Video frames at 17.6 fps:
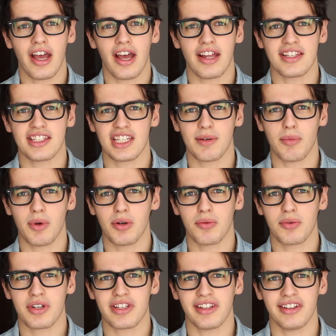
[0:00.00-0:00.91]
and someone
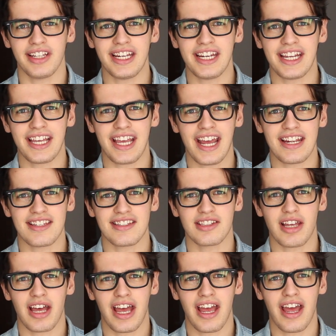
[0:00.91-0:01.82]
will just lean
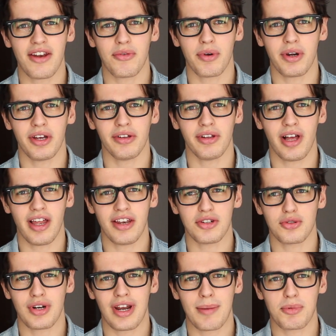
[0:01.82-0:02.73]
against a handrail
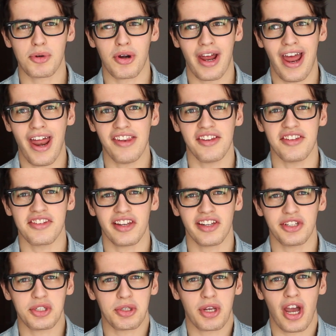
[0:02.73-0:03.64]
and trap your hand and
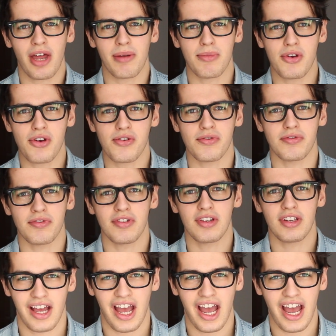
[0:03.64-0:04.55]
suddenly you can't move.
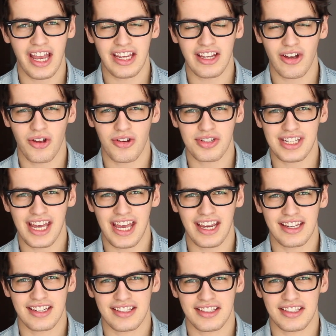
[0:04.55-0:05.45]
Eye
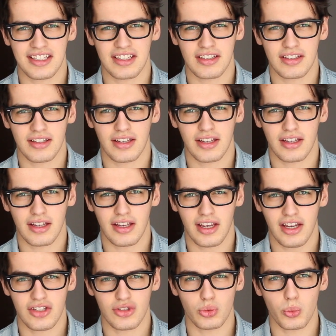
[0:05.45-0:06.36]
contact
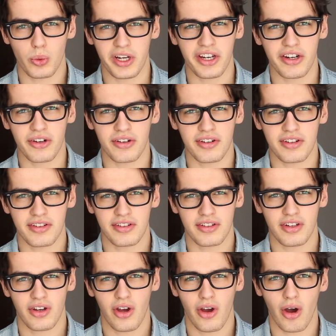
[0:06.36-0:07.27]
is weird
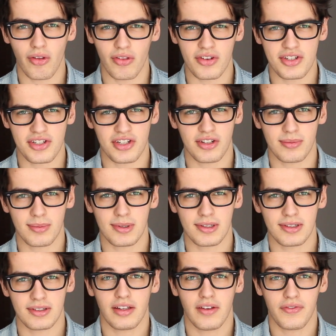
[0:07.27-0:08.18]
on the Tube.
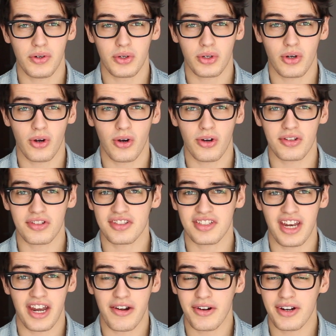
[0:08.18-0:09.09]
If you're caught
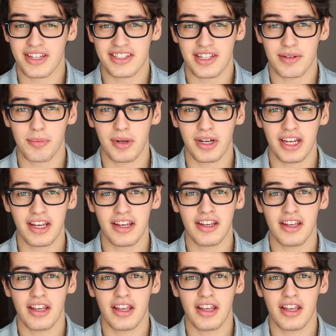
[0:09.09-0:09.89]
staring at somebody,